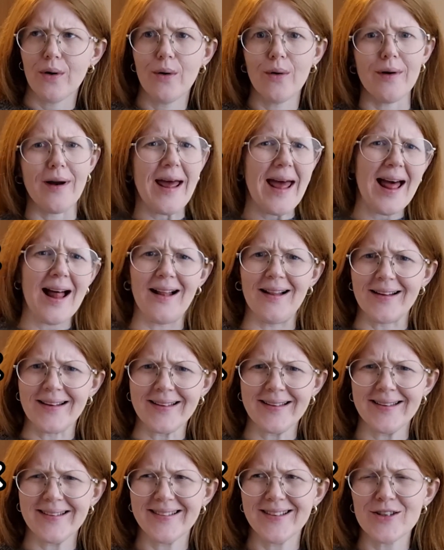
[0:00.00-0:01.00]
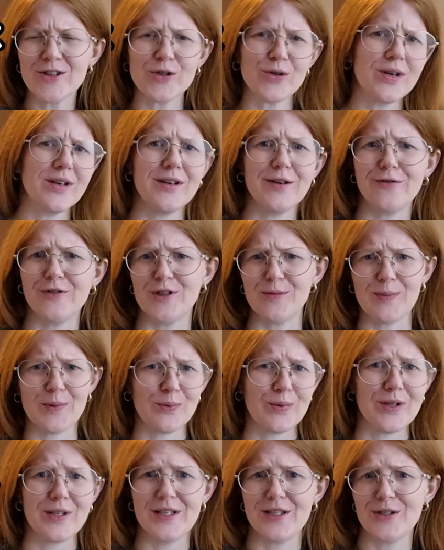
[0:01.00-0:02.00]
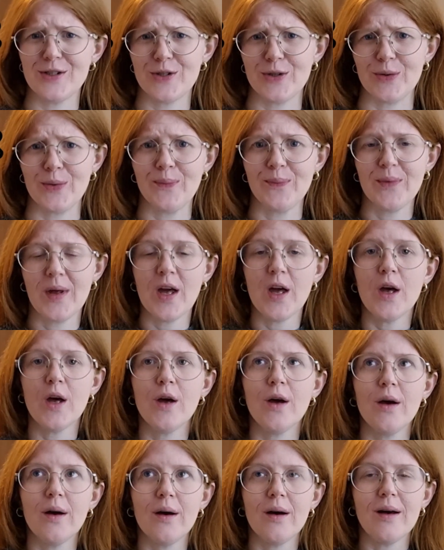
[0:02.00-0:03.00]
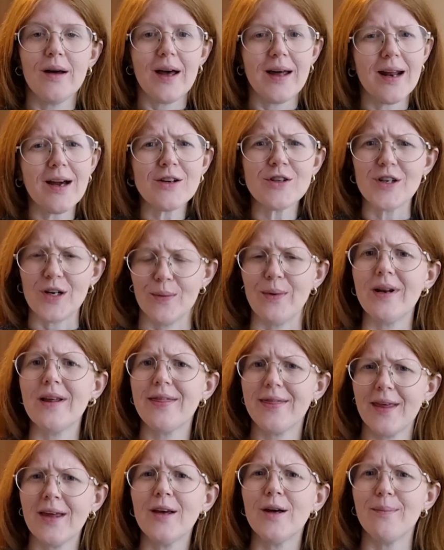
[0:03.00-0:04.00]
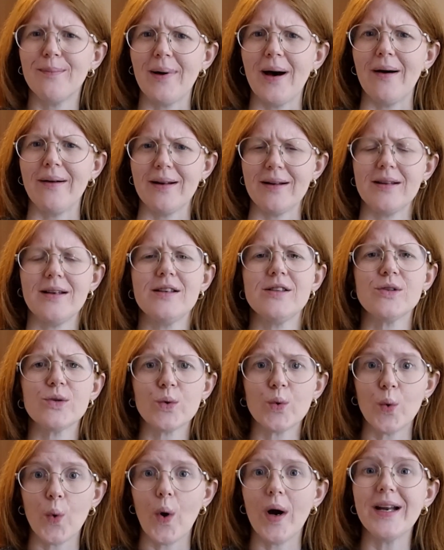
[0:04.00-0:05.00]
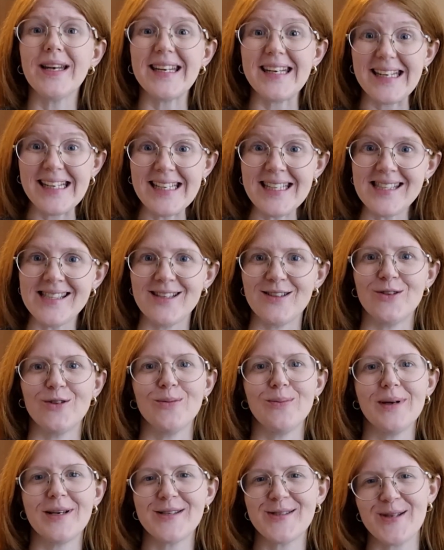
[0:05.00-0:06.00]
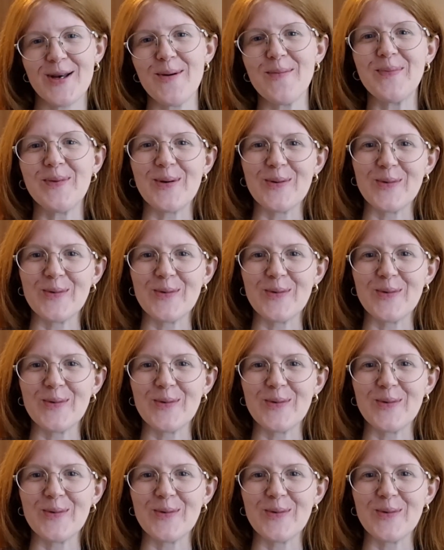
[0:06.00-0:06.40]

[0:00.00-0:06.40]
or elk. Not sure the difference between these two. And actually, when I think about it, it's quite easy to mix up the